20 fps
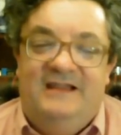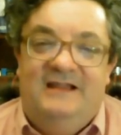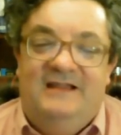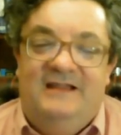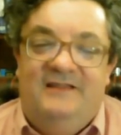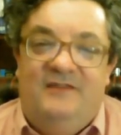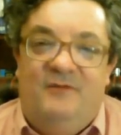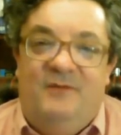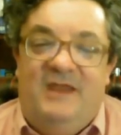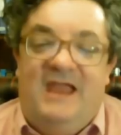
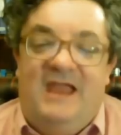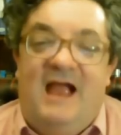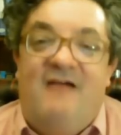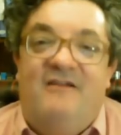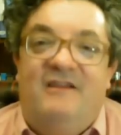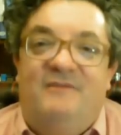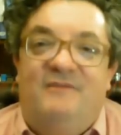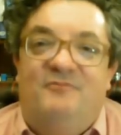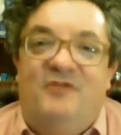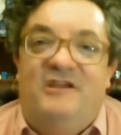that we carry
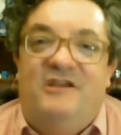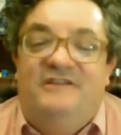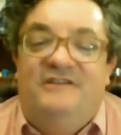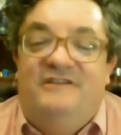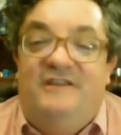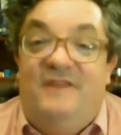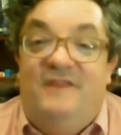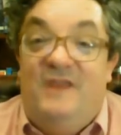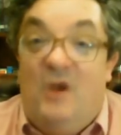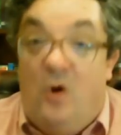His presence
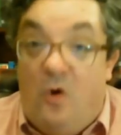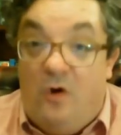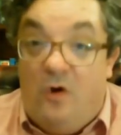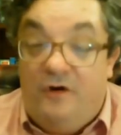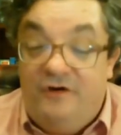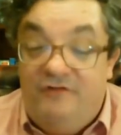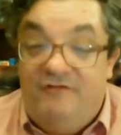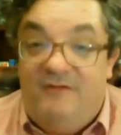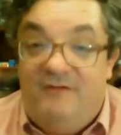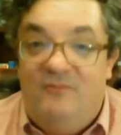in the
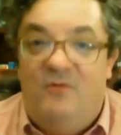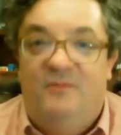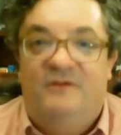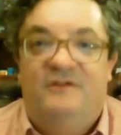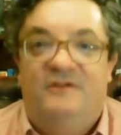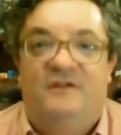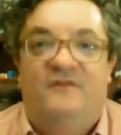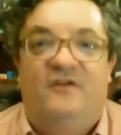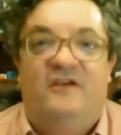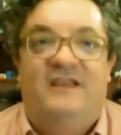ordinary
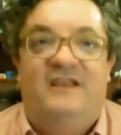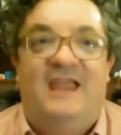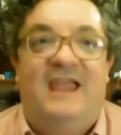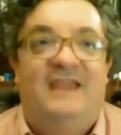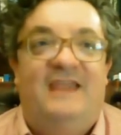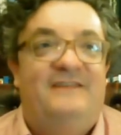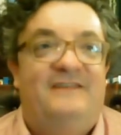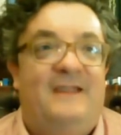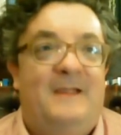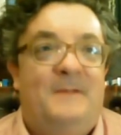moments of our
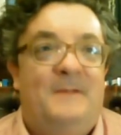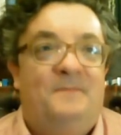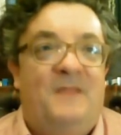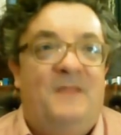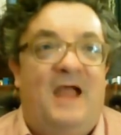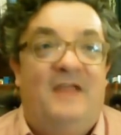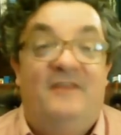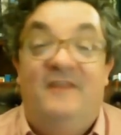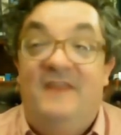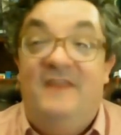days
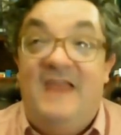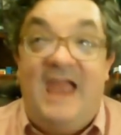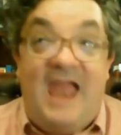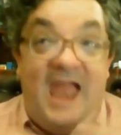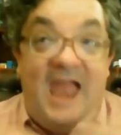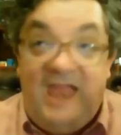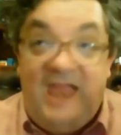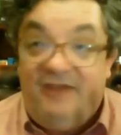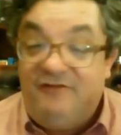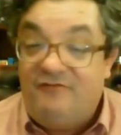and in the
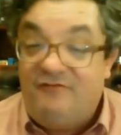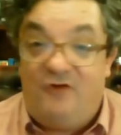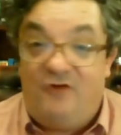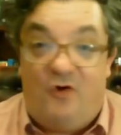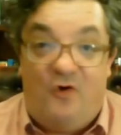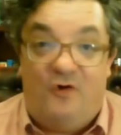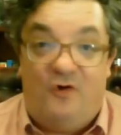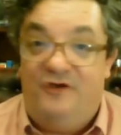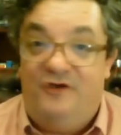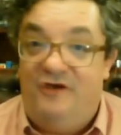
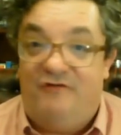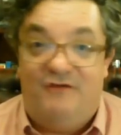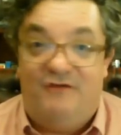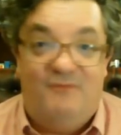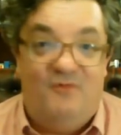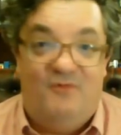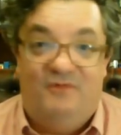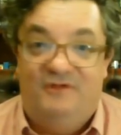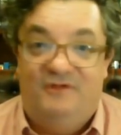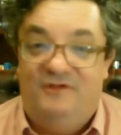extraordinary
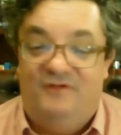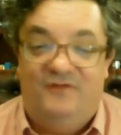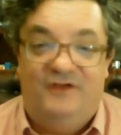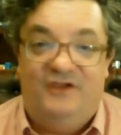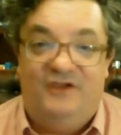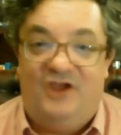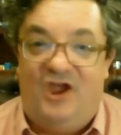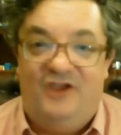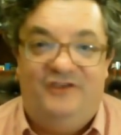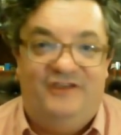moments of
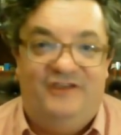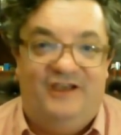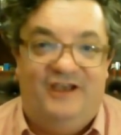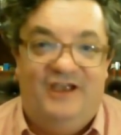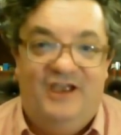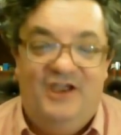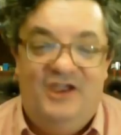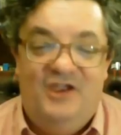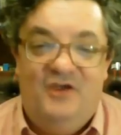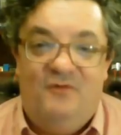encounter
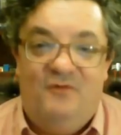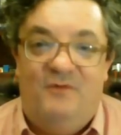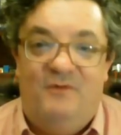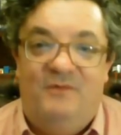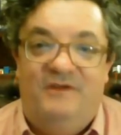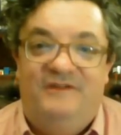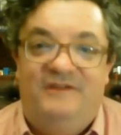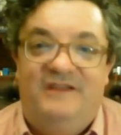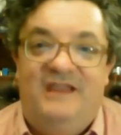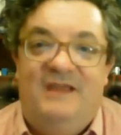when we
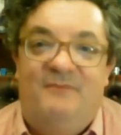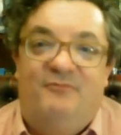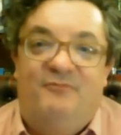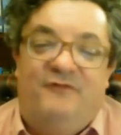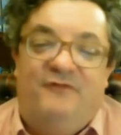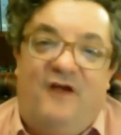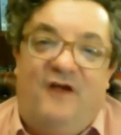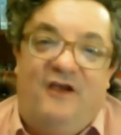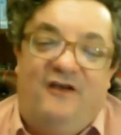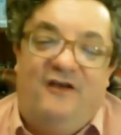see Him
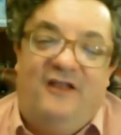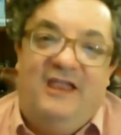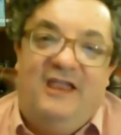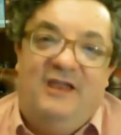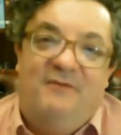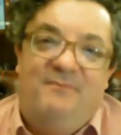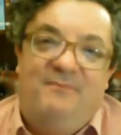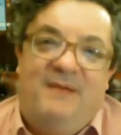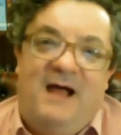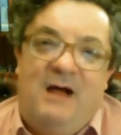profoundly
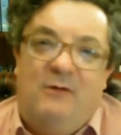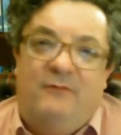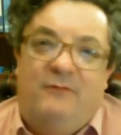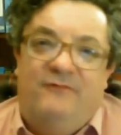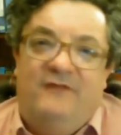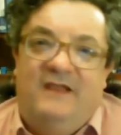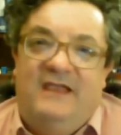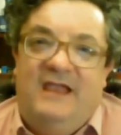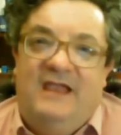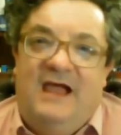and
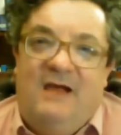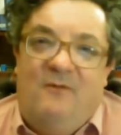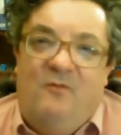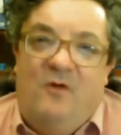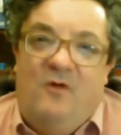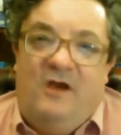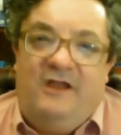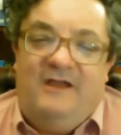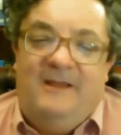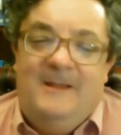powerfully at
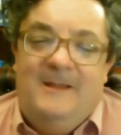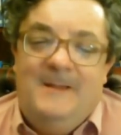work.